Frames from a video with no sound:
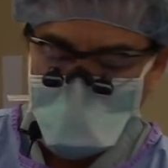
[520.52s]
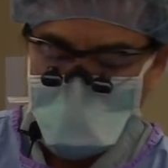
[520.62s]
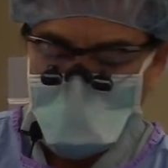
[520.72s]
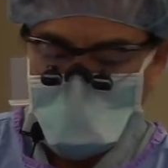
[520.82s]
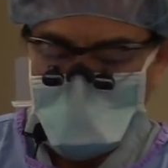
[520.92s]

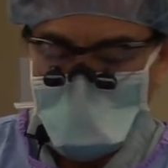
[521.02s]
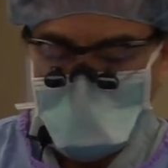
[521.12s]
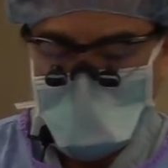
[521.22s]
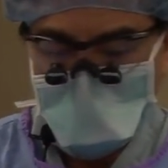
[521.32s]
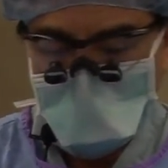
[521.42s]

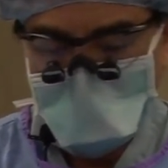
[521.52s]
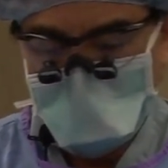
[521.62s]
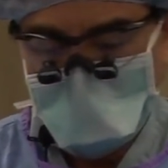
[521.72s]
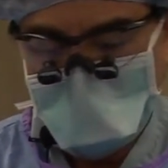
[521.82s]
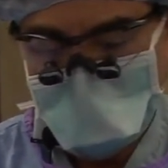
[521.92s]

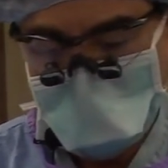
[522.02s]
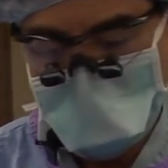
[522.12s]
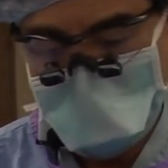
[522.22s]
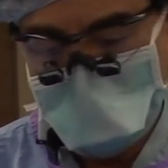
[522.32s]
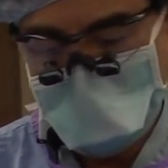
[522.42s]

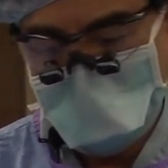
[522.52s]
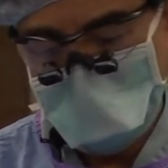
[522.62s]
Nobody speaks.